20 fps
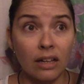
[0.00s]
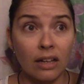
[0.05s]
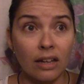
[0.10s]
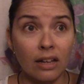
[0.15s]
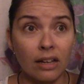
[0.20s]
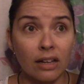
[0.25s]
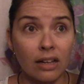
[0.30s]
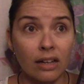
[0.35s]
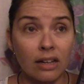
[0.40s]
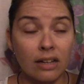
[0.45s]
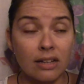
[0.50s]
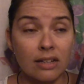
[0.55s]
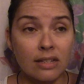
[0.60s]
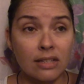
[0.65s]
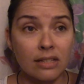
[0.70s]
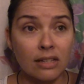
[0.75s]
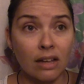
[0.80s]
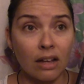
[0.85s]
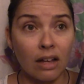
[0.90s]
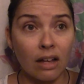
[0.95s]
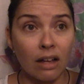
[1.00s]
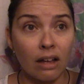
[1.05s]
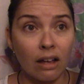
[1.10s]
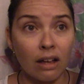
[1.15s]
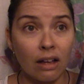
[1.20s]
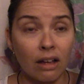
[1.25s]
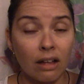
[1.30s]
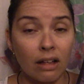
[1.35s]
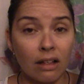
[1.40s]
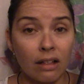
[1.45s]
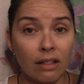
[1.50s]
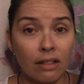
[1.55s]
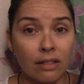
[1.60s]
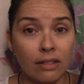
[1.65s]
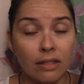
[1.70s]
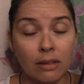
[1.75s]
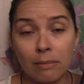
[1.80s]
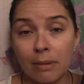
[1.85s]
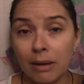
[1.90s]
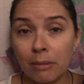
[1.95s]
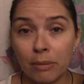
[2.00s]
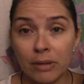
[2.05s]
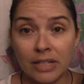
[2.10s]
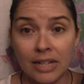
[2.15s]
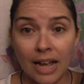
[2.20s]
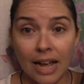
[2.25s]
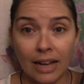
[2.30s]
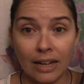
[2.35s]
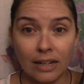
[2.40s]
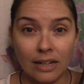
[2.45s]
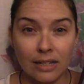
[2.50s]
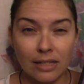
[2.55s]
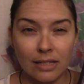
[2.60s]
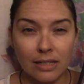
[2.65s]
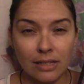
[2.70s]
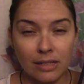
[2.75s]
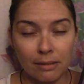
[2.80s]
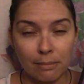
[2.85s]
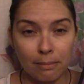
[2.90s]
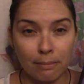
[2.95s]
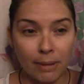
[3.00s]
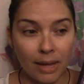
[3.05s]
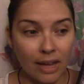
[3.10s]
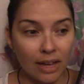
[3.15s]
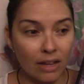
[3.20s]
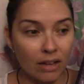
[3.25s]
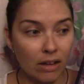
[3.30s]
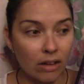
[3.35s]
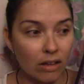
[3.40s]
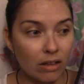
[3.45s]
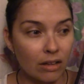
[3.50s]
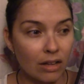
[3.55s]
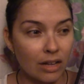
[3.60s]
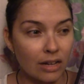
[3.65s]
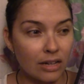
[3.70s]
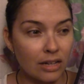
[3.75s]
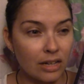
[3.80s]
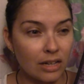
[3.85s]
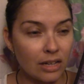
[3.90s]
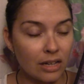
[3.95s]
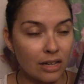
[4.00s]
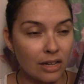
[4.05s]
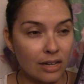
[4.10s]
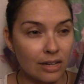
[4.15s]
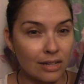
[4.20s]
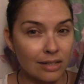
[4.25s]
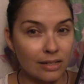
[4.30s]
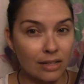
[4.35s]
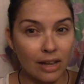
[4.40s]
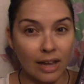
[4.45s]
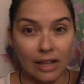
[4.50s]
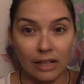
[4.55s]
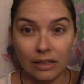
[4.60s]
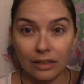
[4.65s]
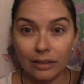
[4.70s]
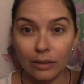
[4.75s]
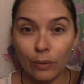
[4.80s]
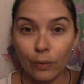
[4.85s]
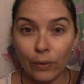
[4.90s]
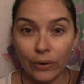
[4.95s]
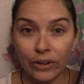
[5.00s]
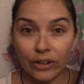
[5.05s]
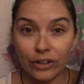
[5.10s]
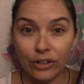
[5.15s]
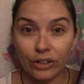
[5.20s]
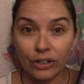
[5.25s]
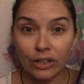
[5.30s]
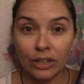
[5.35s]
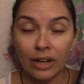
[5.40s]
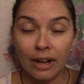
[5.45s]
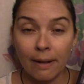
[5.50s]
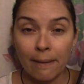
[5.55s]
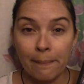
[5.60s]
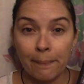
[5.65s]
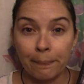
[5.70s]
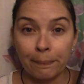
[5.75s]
and uh, the main protagonist is a male, and he is a lawyer,